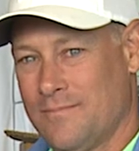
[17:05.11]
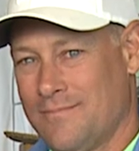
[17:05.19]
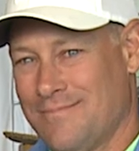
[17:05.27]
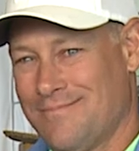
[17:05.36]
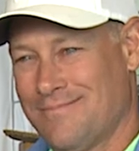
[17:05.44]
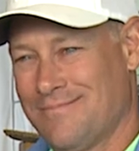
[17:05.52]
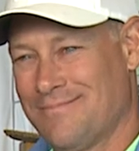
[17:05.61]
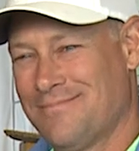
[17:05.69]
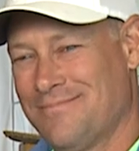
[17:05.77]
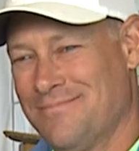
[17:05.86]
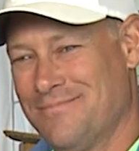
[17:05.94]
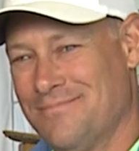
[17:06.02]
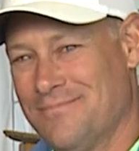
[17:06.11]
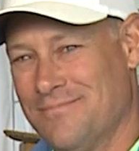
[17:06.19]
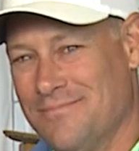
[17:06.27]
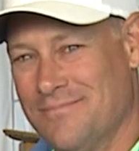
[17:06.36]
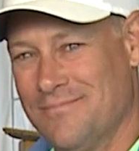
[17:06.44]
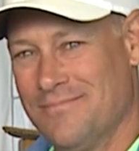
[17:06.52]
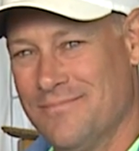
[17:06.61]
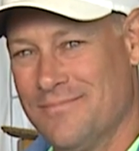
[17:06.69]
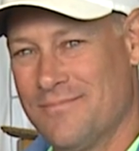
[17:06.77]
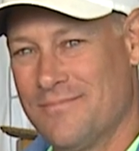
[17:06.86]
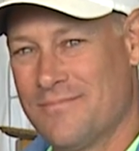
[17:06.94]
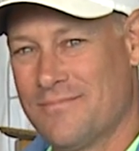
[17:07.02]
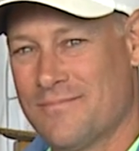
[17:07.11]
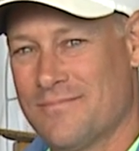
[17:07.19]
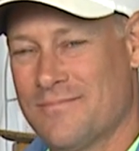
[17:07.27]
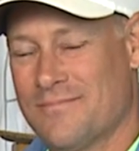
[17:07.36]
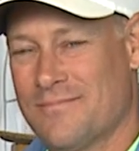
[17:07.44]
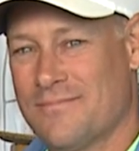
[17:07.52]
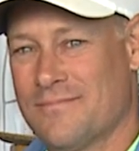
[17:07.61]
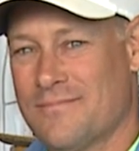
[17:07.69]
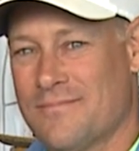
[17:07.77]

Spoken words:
(silent)